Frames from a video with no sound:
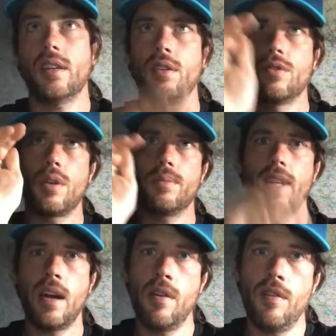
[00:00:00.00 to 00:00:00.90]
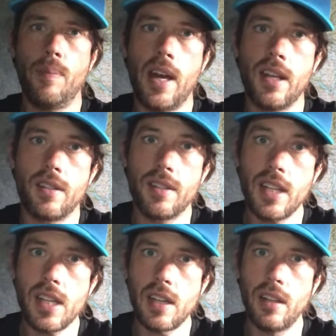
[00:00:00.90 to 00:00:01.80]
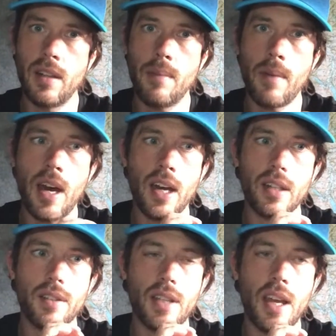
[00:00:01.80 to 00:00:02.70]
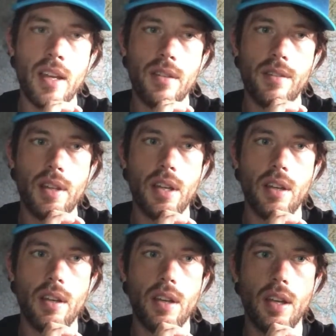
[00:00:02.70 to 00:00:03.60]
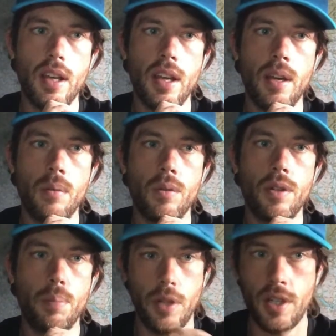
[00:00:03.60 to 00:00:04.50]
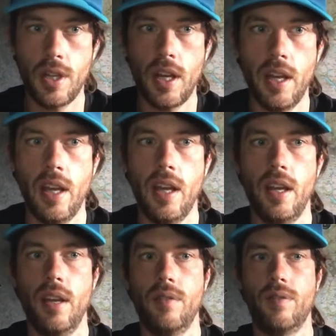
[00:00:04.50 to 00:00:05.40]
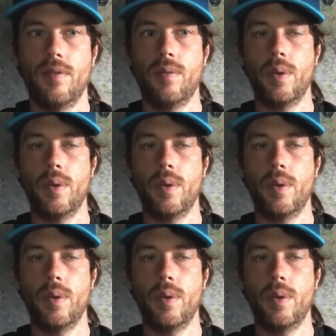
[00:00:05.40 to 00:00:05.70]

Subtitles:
Dropped down off Piker's Stickle, and then Mark said that he would appreciate it if we